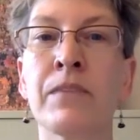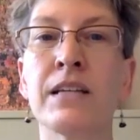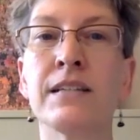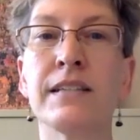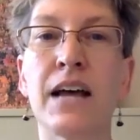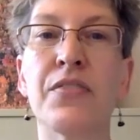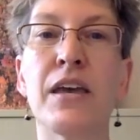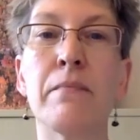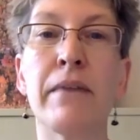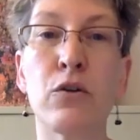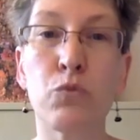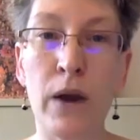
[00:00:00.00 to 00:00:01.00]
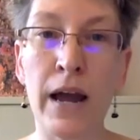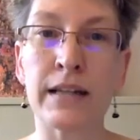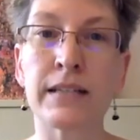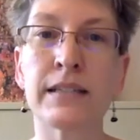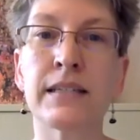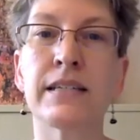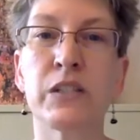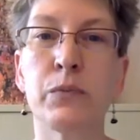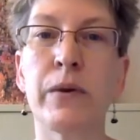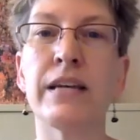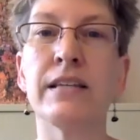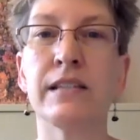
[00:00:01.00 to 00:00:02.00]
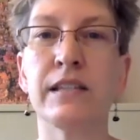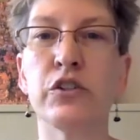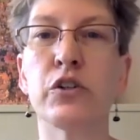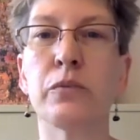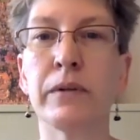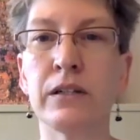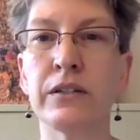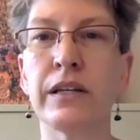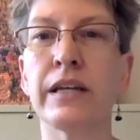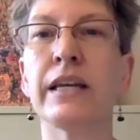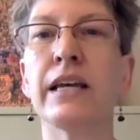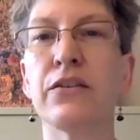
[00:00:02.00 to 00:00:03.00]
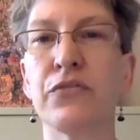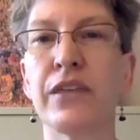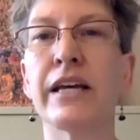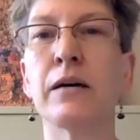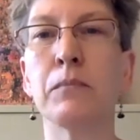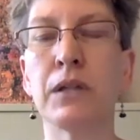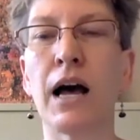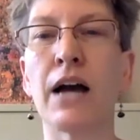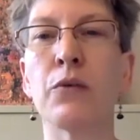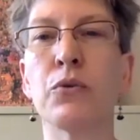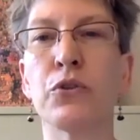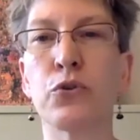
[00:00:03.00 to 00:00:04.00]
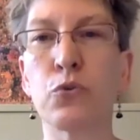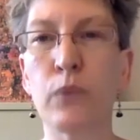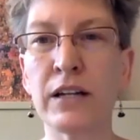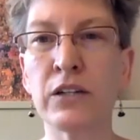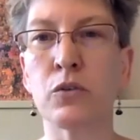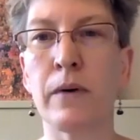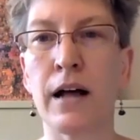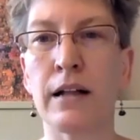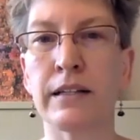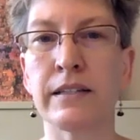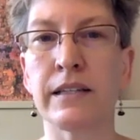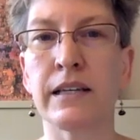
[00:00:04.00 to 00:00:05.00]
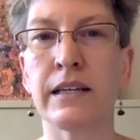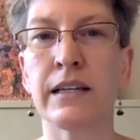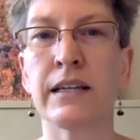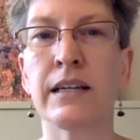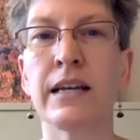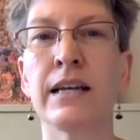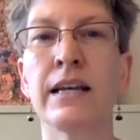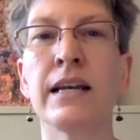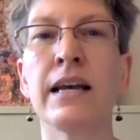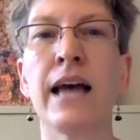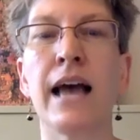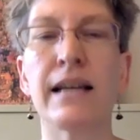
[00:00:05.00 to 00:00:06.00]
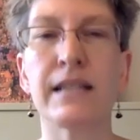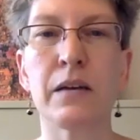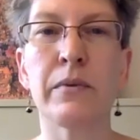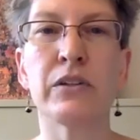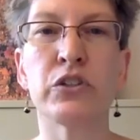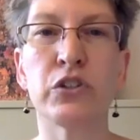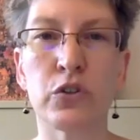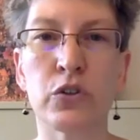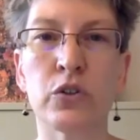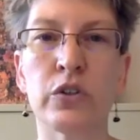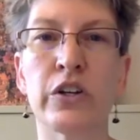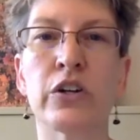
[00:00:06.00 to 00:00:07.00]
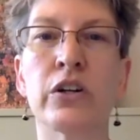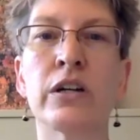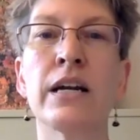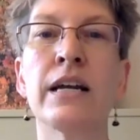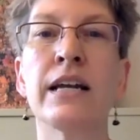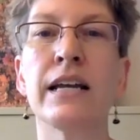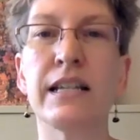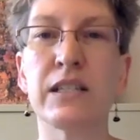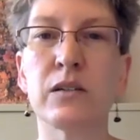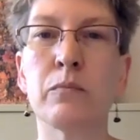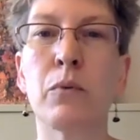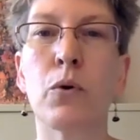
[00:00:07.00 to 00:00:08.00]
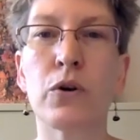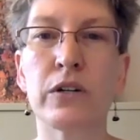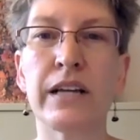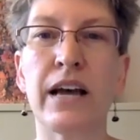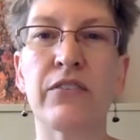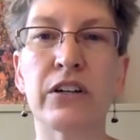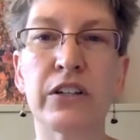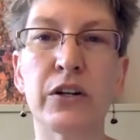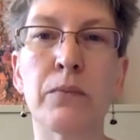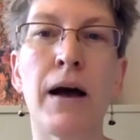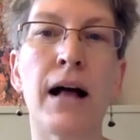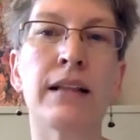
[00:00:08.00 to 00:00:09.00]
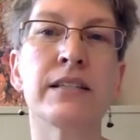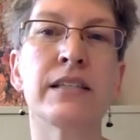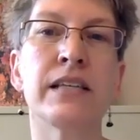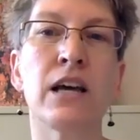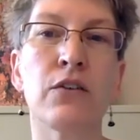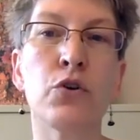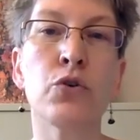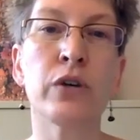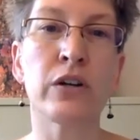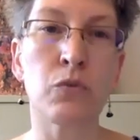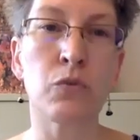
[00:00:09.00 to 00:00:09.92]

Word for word: is that they may rent space in your building if they comply with your rental policy. As I mentioned earlier, it is important to have a clear policy of who can